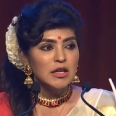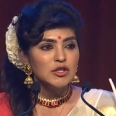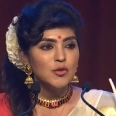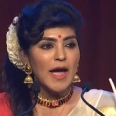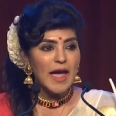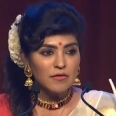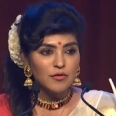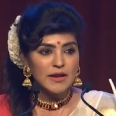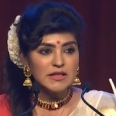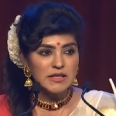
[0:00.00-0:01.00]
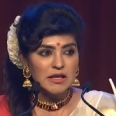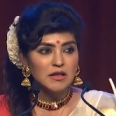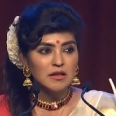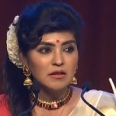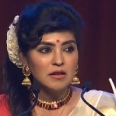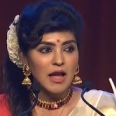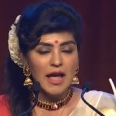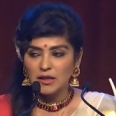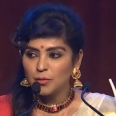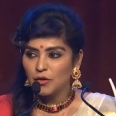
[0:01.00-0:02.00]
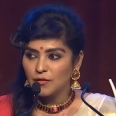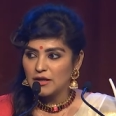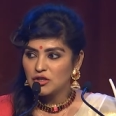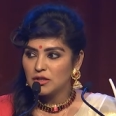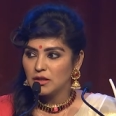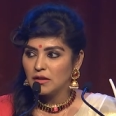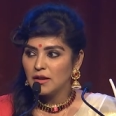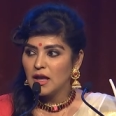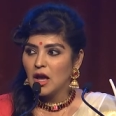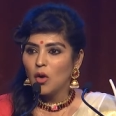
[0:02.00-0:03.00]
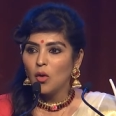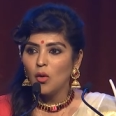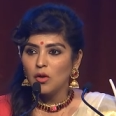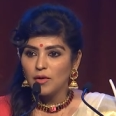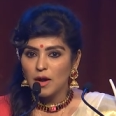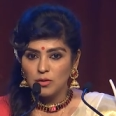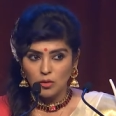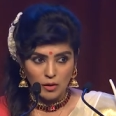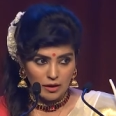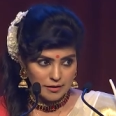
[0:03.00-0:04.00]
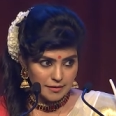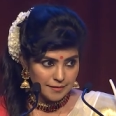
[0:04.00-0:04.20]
to every single health professional all around the world,